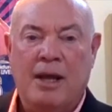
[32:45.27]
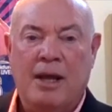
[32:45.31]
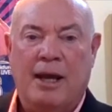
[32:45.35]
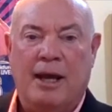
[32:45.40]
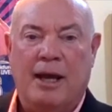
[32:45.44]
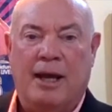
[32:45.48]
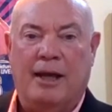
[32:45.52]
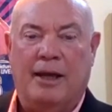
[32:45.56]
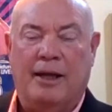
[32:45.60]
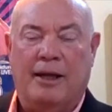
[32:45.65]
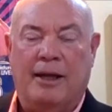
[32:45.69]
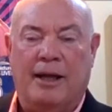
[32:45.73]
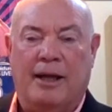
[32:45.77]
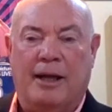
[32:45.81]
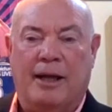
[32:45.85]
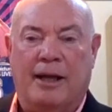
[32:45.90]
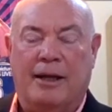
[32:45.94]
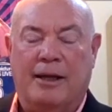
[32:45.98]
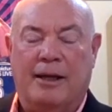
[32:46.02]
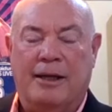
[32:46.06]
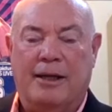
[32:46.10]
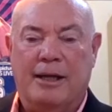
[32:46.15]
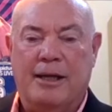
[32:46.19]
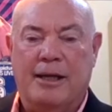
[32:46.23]
and uh,
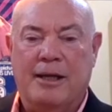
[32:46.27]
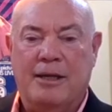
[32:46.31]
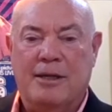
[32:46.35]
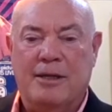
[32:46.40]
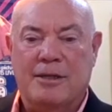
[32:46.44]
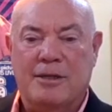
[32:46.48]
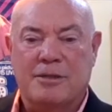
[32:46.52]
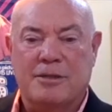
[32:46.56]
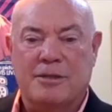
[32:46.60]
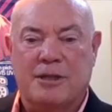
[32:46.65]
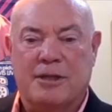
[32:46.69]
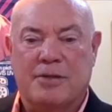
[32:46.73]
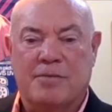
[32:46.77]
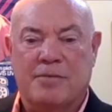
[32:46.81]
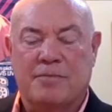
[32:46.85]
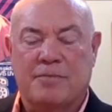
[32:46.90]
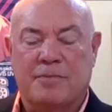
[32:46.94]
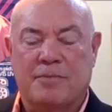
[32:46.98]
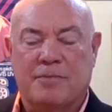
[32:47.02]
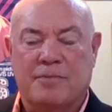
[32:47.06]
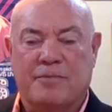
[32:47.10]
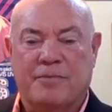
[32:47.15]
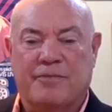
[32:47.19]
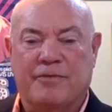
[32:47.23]
he is a
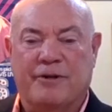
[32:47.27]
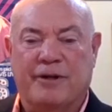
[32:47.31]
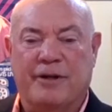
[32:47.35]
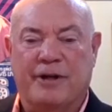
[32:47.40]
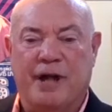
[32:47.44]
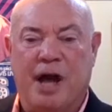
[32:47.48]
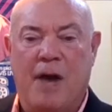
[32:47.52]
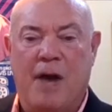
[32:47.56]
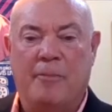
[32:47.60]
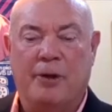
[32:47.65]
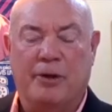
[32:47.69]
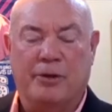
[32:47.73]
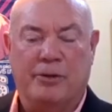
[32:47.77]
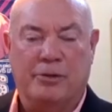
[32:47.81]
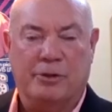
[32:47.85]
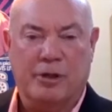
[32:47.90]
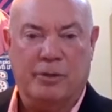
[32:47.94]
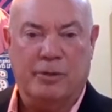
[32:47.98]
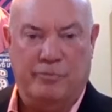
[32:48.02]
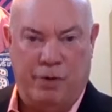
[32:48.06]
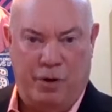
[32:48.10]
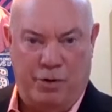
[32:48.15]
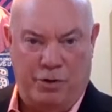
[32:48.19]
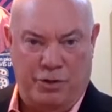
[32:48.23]
phenomenal
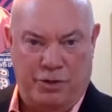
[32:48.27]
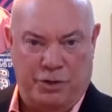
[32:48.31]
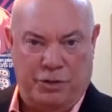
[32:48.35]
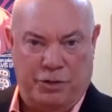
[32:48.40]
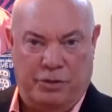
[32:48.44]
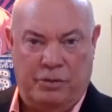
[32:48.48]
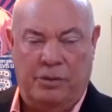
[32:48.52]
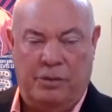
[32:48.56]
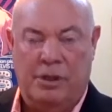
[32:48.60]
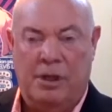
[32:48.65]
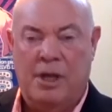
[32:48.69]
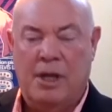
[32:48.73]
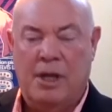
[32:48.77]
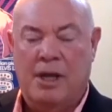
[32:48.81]
commercial